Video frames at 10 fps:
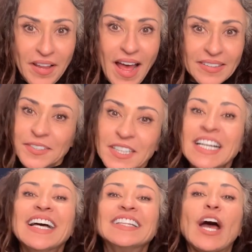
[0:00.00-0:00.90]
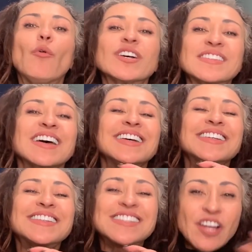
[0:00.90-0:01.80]
that? There was
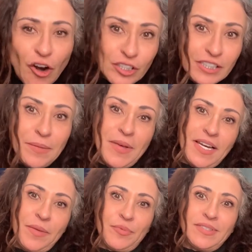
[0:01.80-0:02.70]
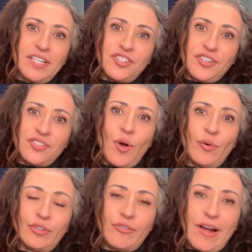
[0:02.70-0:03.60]
certainly many predictions
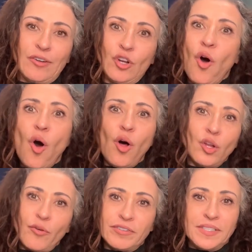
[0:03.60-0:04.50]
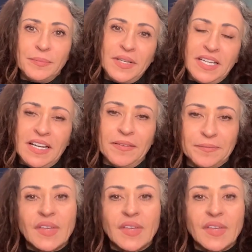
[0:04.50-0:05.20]
going around all over the media.